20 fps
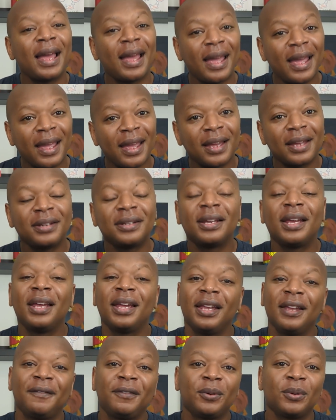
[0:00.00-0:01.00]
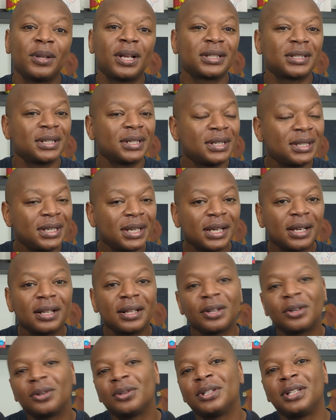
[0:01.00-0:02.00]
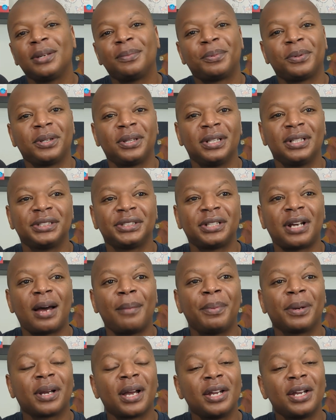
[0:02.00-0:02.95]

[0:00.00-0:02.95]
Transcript: And if you would like to dig a little deeper in this topic,